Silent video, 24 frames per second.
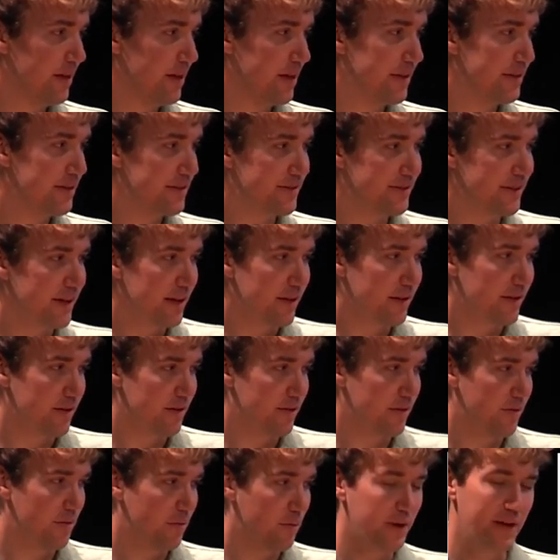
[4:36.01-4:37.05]
Instead,
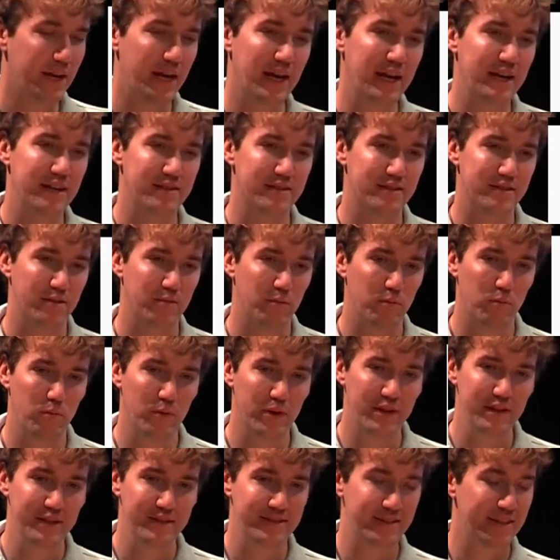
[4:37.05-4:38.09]
we asked,
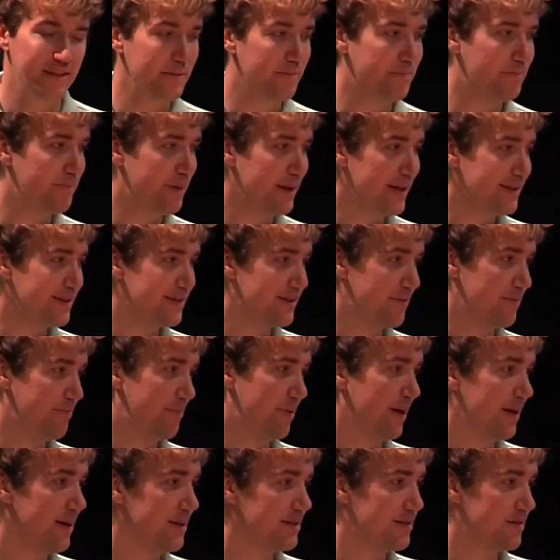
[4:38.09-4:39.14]
what is the best
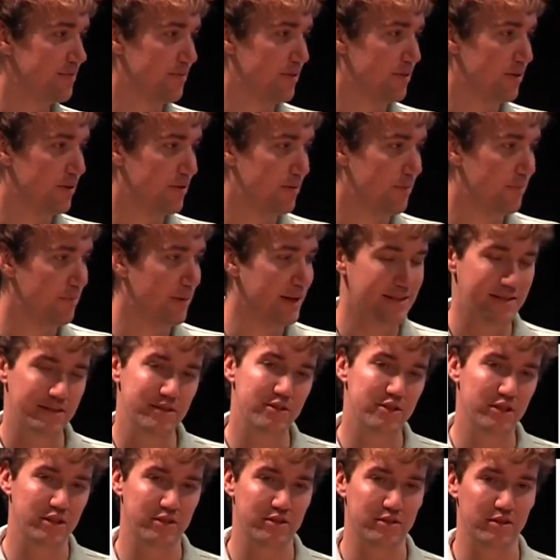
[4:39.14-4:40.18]
possible
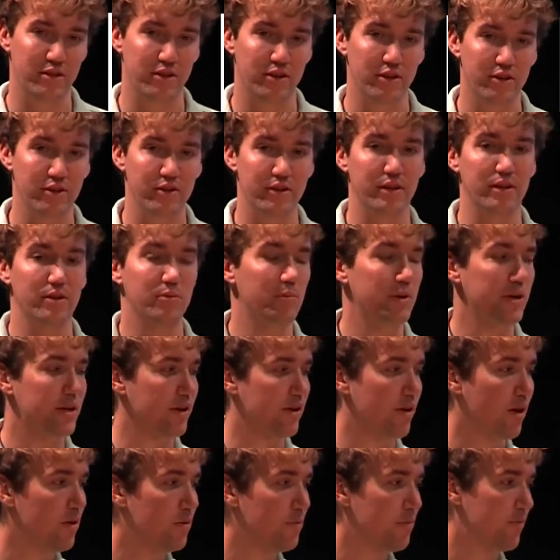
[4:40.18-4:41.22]
messaging security we
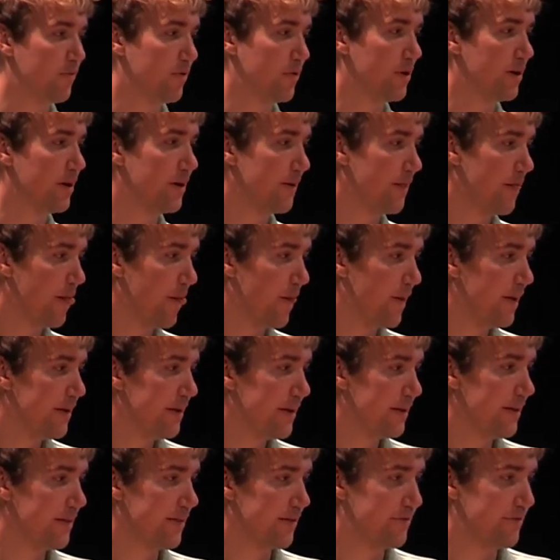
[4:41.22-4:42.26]
can hope for
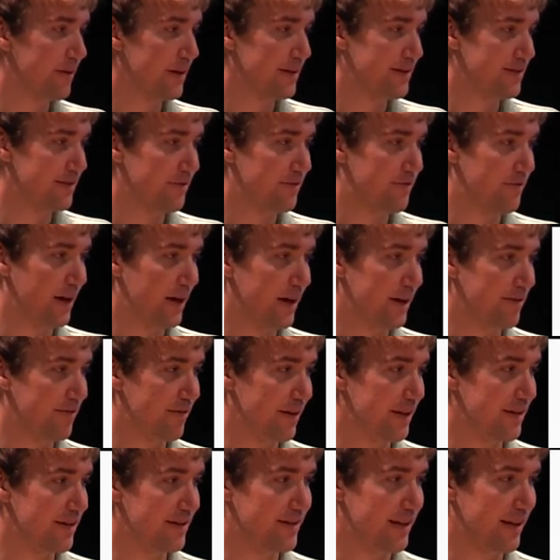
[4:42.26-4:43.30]
in the face of
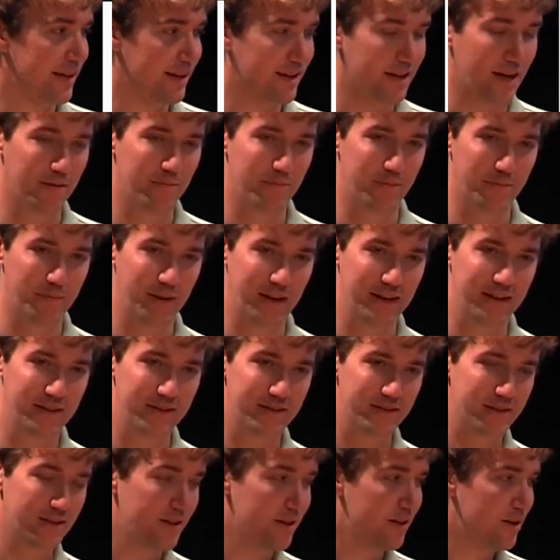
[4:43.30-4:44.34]
fine-grained state
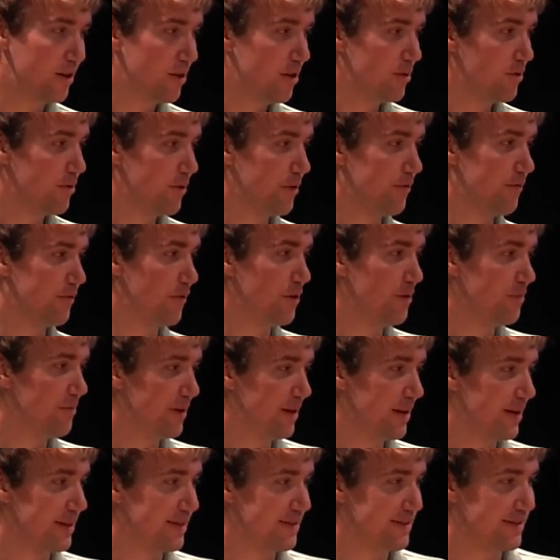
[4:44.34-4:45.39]
compromise? We
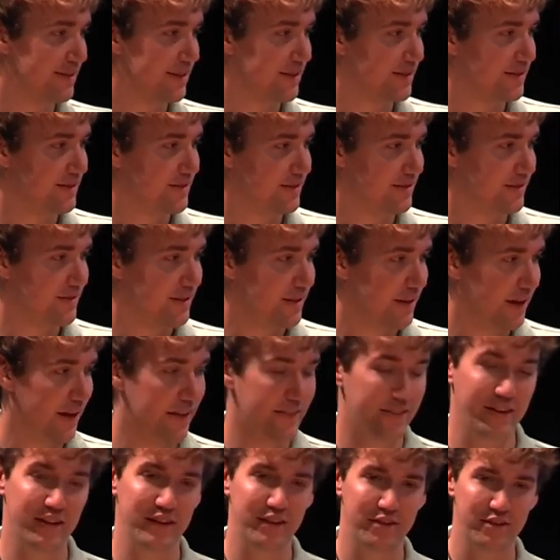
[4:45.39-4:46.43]
formalized this
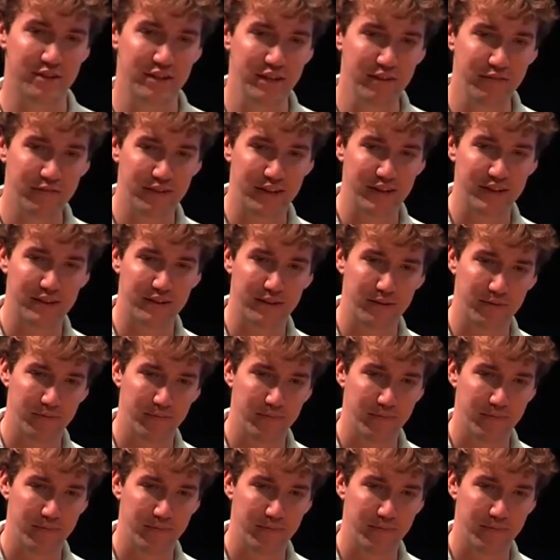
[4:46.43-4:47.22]
and then achieved it.